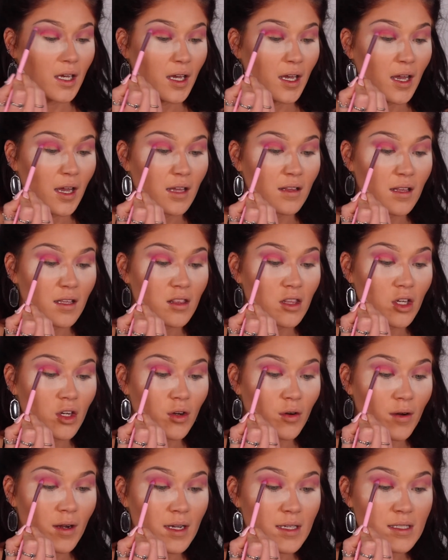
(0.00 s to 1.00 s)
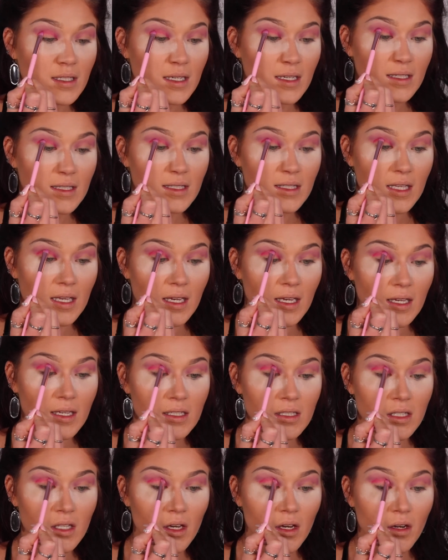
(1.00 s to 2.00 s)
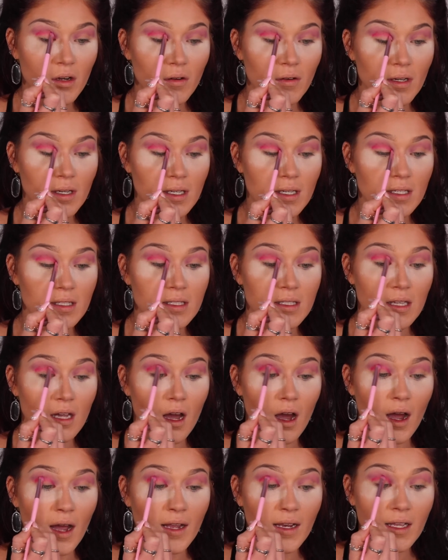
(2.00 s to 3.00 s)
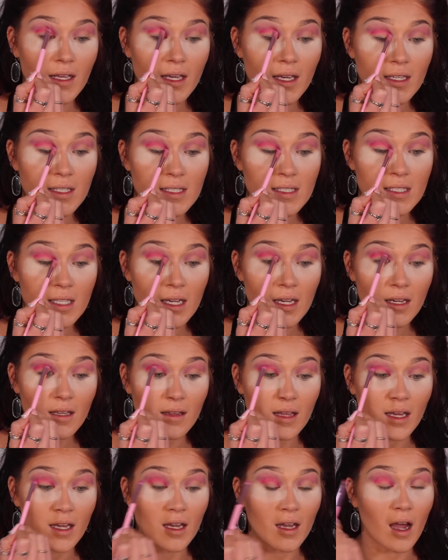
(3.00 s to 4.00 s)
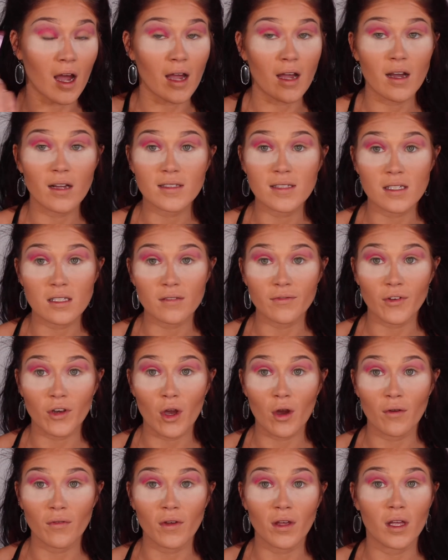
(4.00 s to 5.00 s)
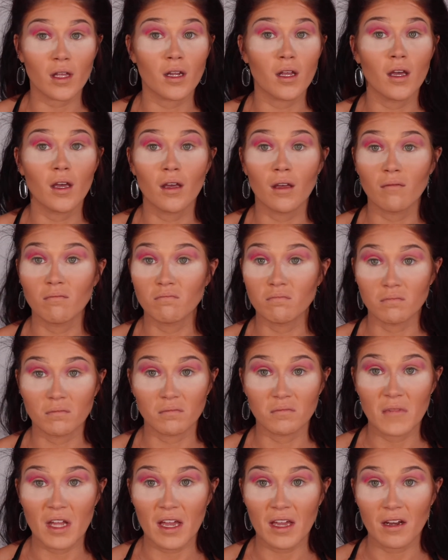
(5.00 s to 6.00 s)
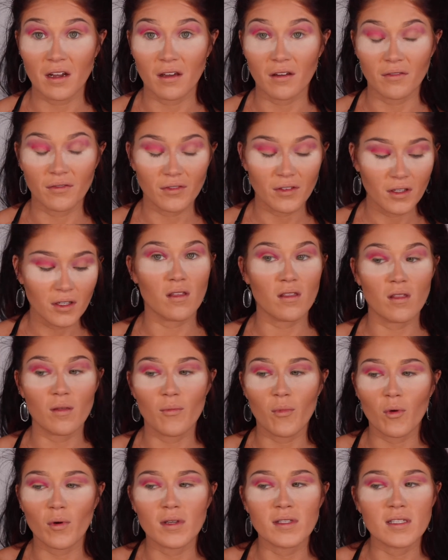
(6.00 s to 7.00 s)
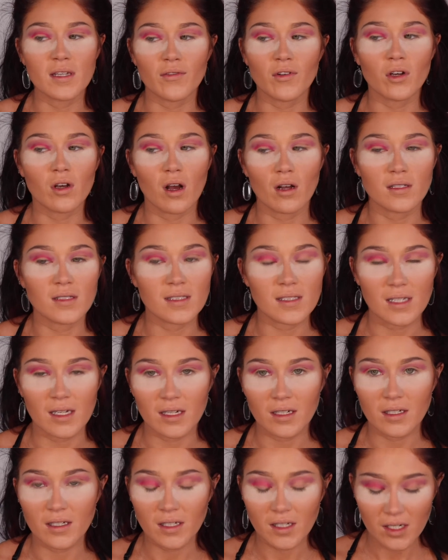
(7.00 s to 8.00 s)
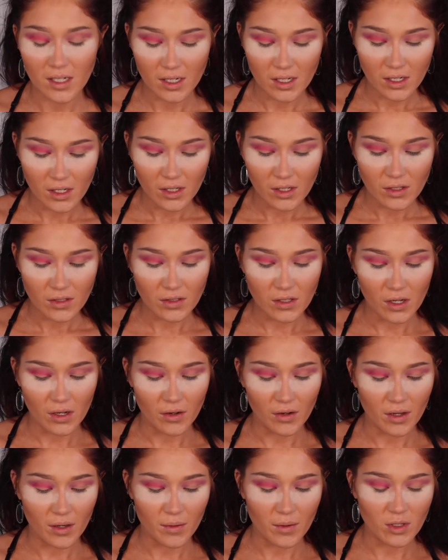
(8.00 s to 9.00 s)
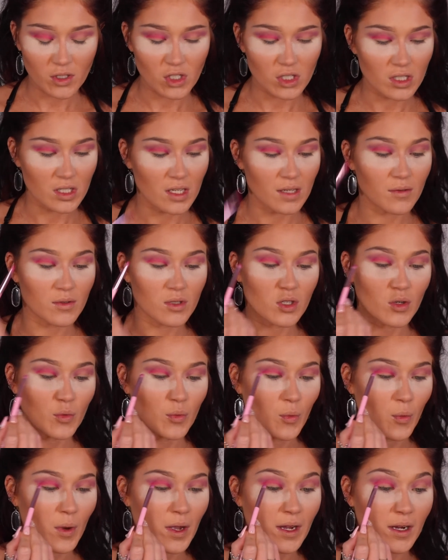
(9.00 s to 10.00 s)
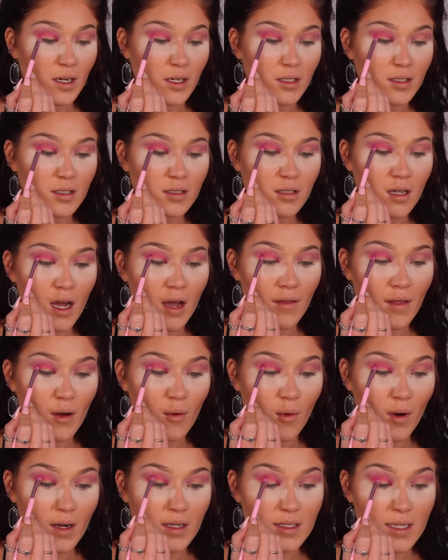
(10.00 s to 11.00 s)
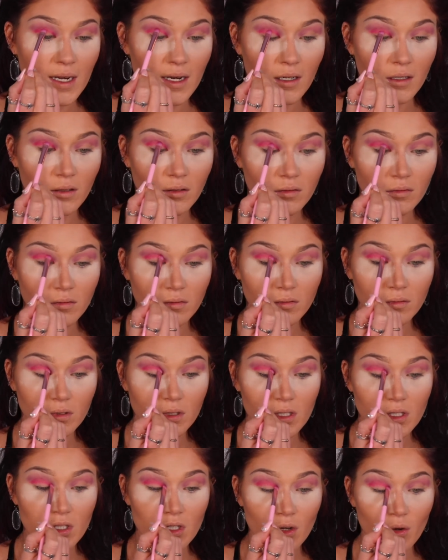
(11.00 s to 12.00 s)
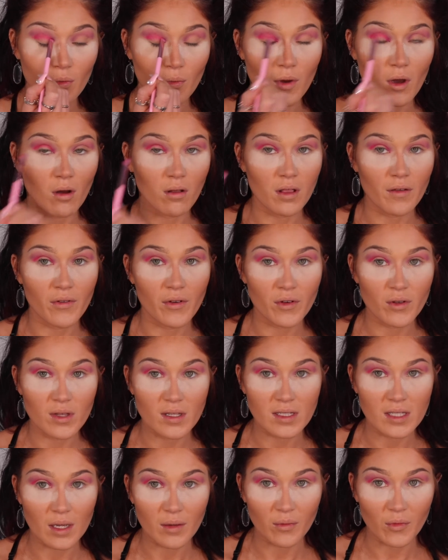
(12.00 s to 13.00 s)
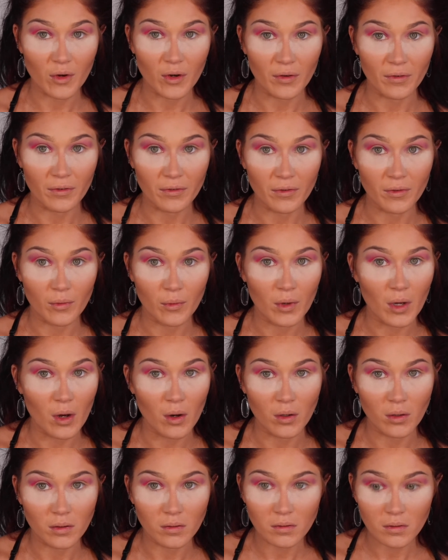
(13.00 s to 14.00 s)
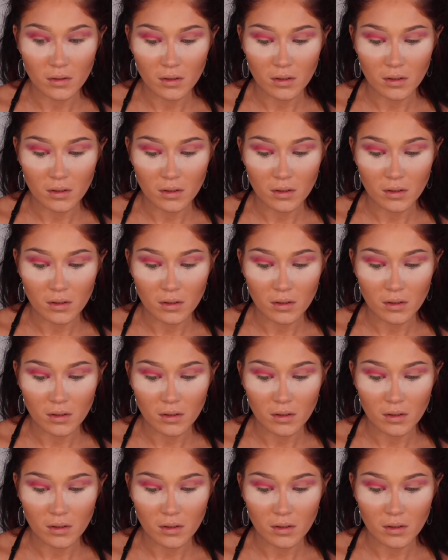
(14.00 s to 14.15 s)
And like the craziest thing is though, is I didn't get sick. Like I got tested for COVID negative and the boys never got sick. So it was weird how that worked out. Cause you know, we all live under the same roof. You